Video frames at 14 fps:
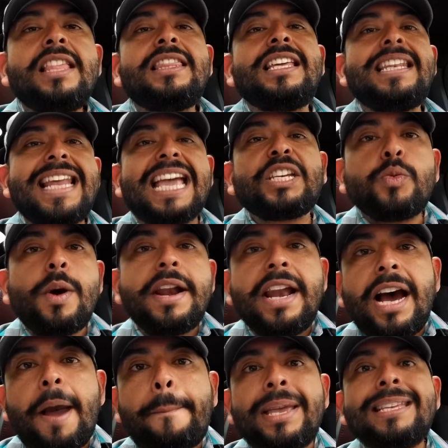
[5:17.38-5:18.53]
The next one
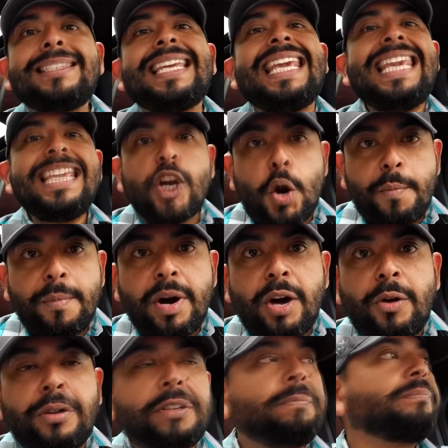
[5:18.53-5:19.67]
up is eco
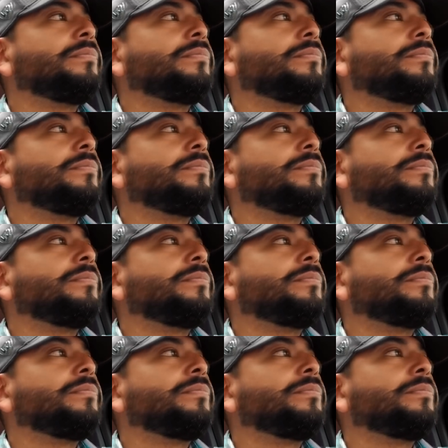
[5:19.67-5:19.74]
mode.